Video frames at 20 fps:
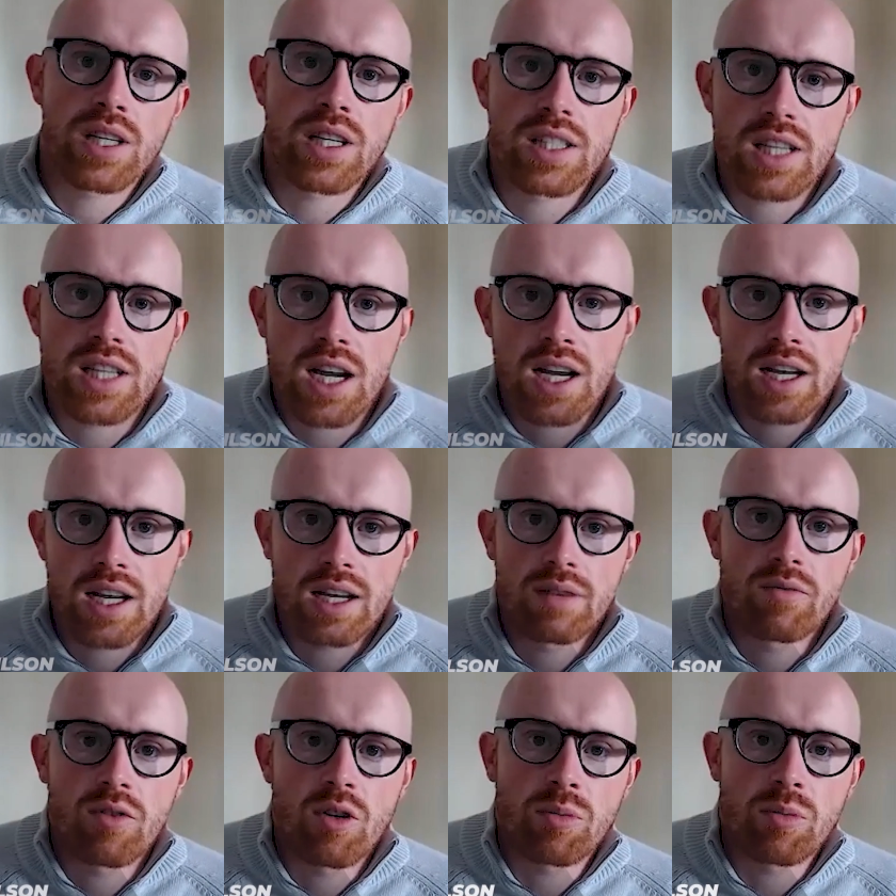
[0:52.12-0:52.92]
to the Tyre
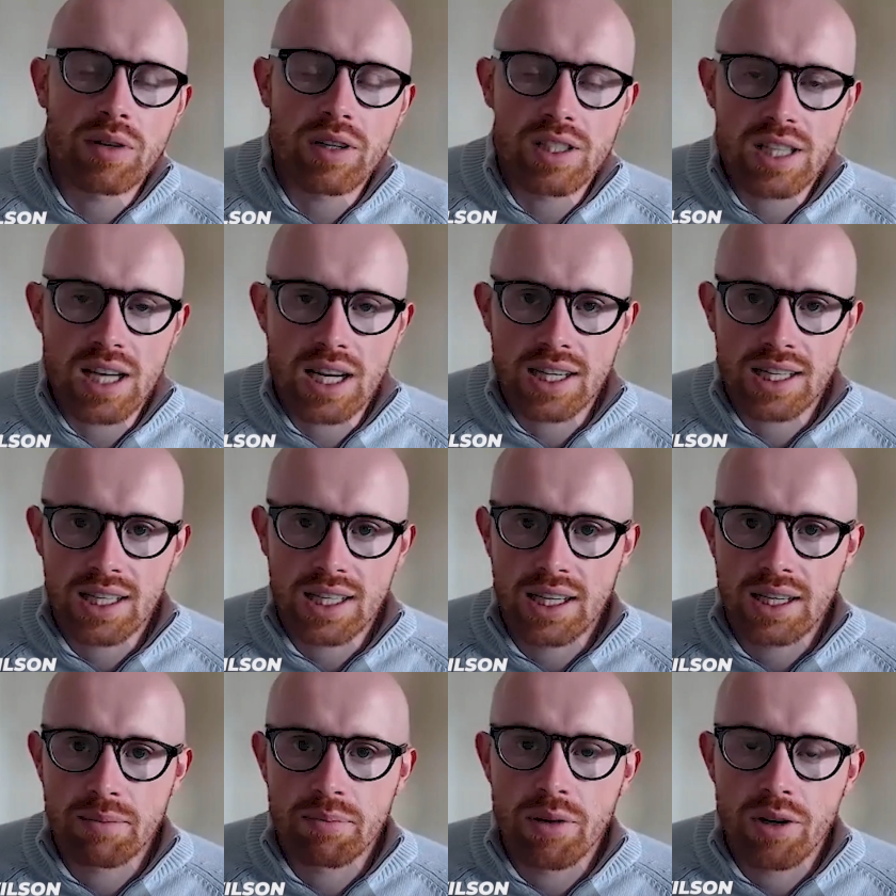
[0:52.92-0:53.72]
and Rubber
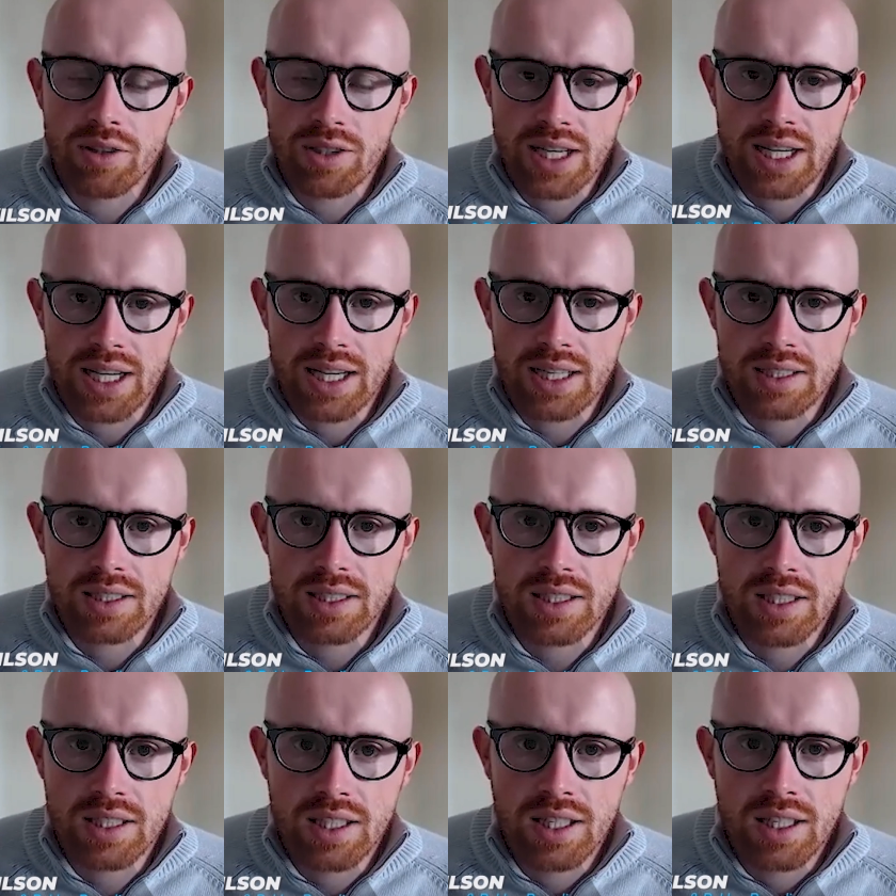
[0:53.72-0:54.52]
Recycling
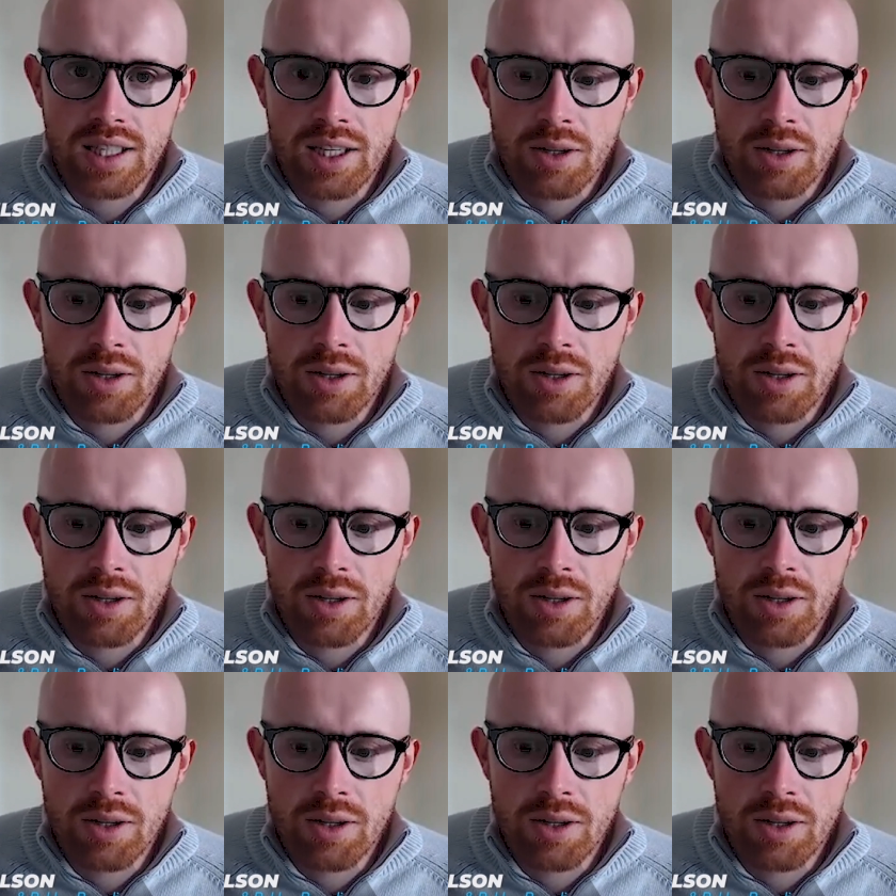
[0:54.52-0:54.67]
Podcast.